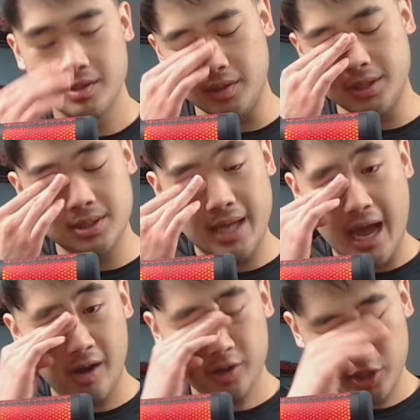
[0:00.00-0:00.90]
So this is
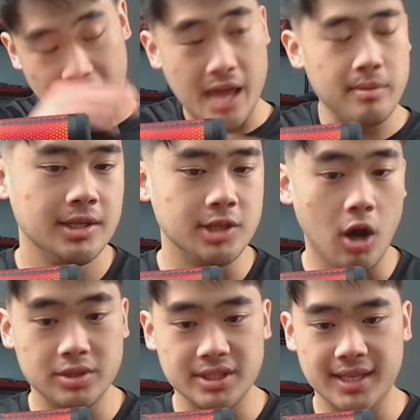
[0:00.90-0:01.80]
how you're able to
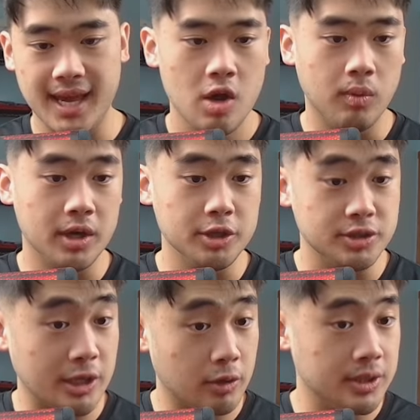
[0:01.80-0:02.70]
OTK, where you
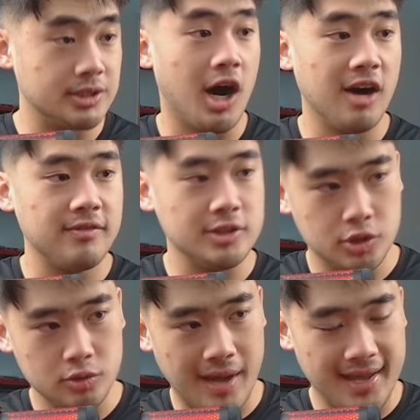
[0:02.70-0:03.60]
synchro this off
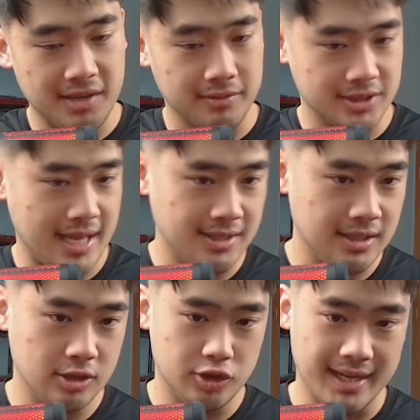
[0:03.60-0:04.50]
into a level 10
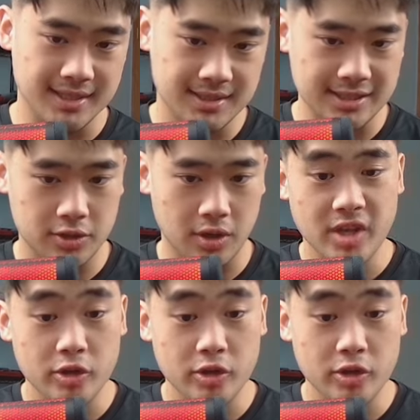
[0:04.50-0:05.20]
dragon synchro.